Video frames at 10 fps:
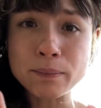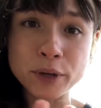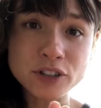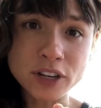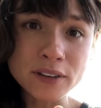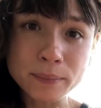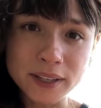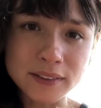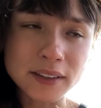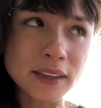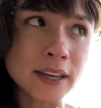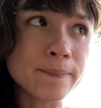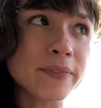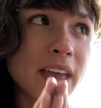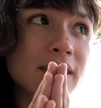budget basically,
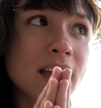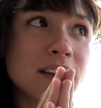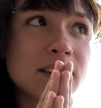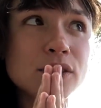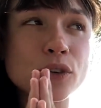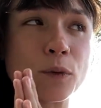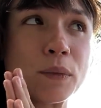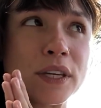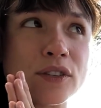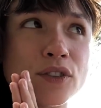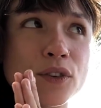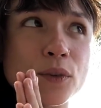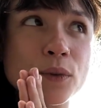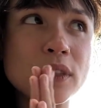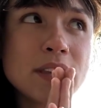and then he took me
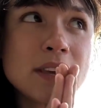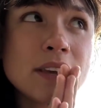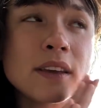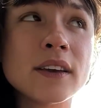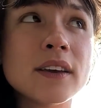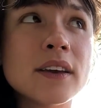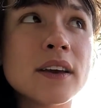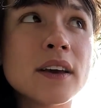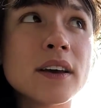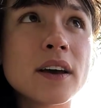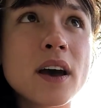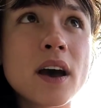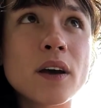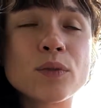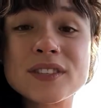into the
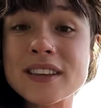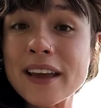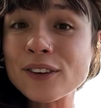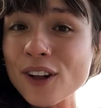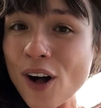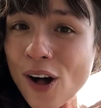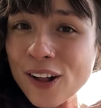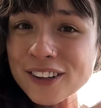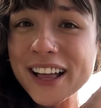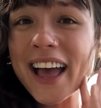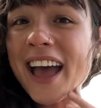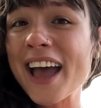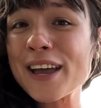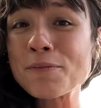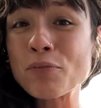recital hall
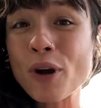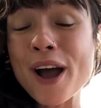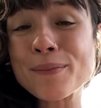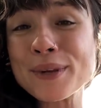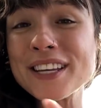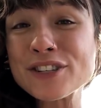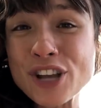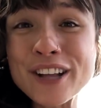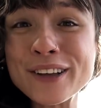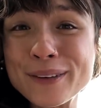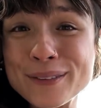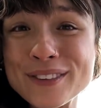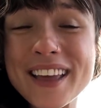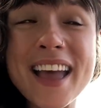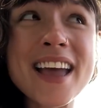and brought me
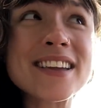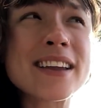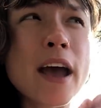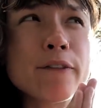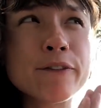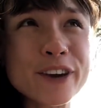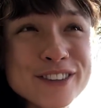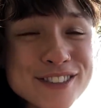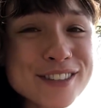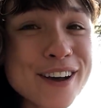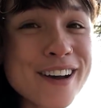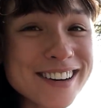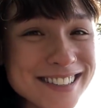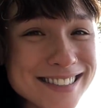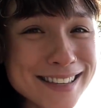cellos. And at first,
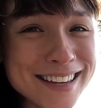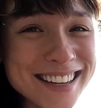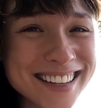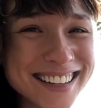honestly,